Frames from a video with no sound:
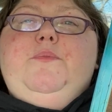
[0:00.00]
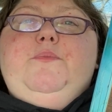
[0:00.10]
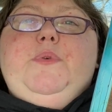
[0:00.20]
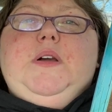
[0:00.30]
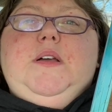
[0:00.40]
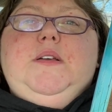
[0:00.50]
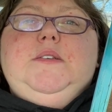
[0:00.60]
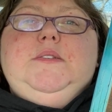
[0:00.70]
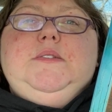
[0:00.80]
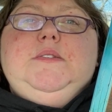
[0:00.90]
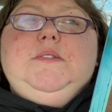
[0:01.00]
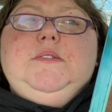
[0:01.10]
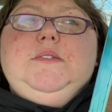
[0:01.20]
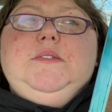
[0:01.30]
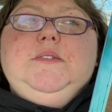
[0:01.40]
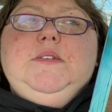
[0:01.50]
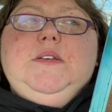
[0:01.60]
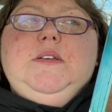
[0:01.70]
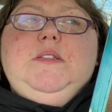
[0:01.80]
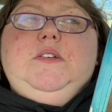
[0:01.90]
because
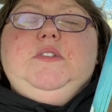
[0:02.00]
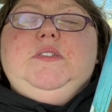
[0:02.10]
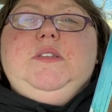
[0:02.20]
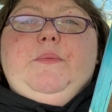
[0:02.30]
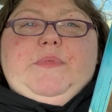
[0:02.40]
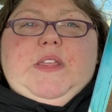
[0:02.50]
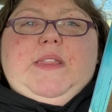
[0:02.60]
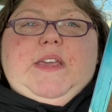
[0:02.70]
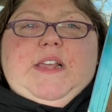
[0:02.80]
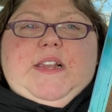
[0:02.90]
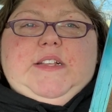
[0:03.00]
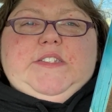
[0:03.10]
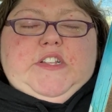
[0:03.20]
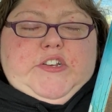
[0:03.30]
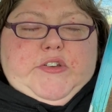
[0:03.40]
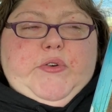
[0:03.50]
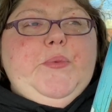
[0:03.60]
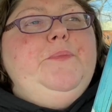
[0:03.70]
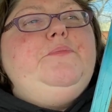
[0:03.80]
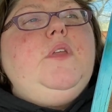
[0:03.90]
there's something that he needs to do.
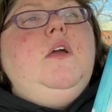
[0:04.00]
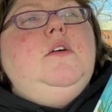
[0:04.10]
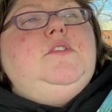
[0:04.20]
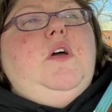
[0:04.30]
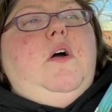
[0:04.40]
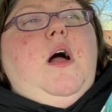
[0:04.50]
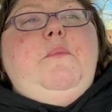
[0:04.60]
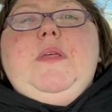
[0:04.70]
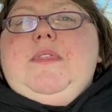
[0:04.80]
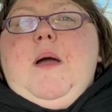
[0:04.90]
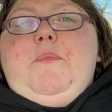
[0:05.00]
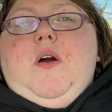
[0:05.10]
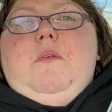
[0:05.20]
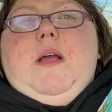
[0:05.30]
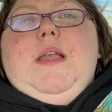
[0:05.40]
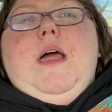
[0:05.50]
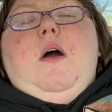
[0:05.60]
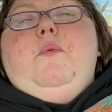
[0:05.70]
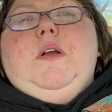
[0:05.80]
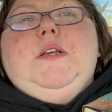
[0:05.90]
So I'm at that part right now
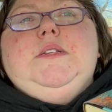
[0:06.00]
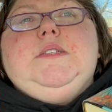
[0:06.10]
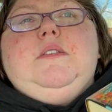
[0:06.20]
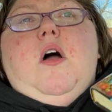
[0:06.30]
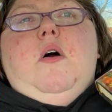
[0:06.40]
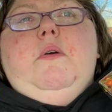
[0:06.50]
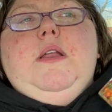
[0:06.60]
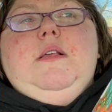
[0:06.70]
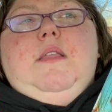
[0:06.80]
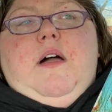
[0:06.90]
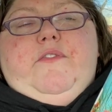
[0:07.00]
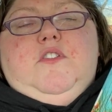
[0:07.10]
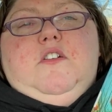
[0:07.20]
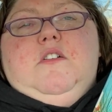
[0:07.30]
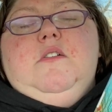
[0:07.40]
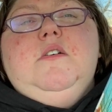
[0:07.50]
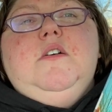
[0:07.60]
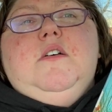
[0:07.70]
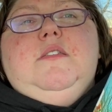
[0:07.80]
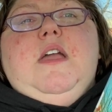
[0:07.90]
where he's already left her.
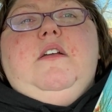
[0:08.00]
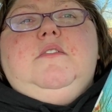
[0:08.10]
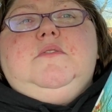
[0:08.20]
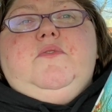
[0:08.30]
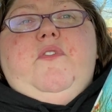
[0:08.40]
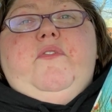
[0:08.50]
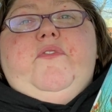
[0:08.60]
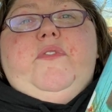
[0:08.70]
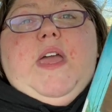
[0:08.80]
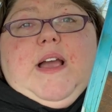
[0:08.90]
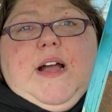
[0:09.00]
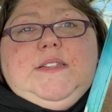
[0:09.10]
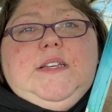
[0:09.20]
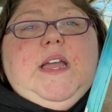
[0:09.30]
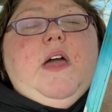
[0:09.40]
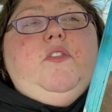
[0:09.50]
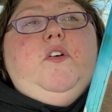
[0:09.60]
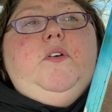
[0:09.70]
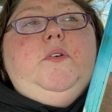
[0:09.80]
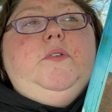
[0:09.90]
They they got
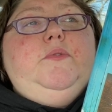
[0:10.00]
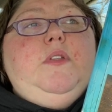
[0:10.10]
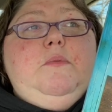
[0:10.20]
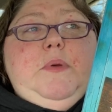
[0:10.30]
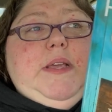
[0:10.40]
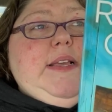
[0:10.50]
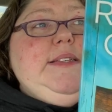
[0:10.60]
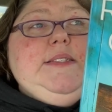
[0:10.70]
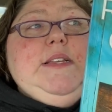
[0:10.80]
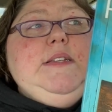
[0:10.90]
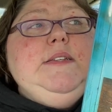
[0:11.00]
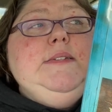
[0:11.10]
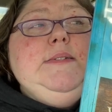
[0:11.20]
together, they've been kissing,